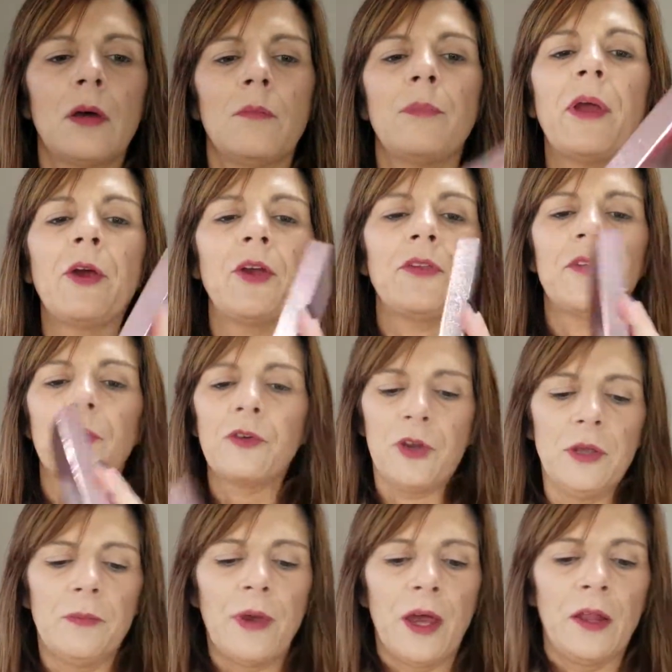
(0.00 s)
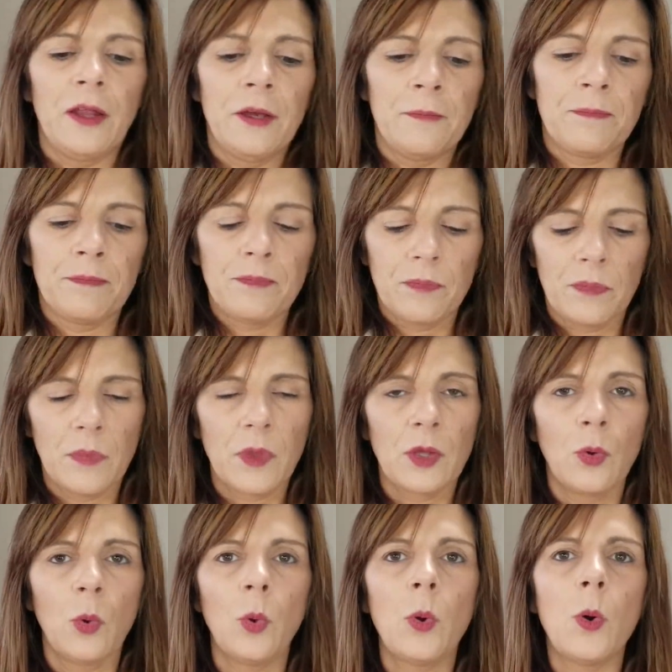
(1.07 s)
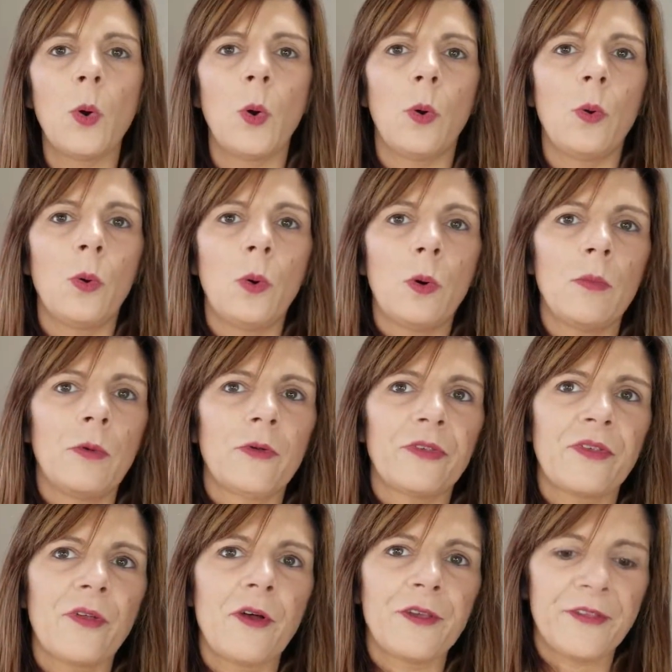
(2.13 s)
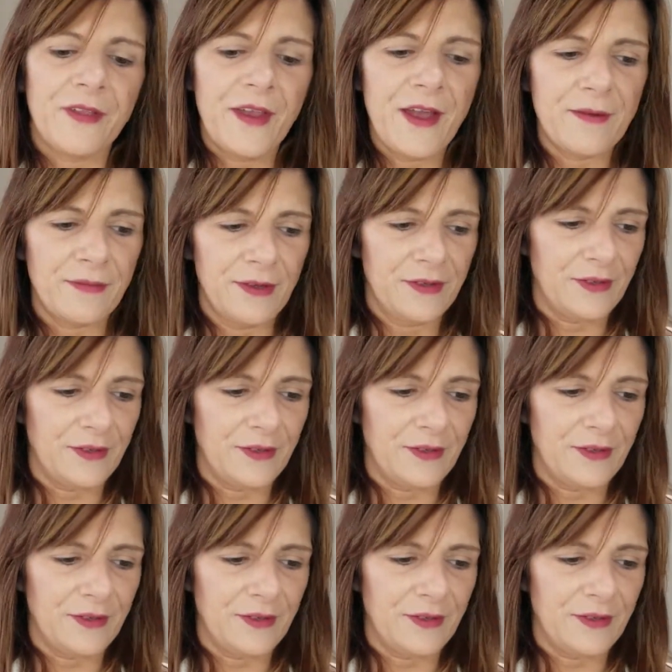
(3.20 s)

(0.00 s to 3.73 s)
Berries and Cream palette. Oh, almost lost that.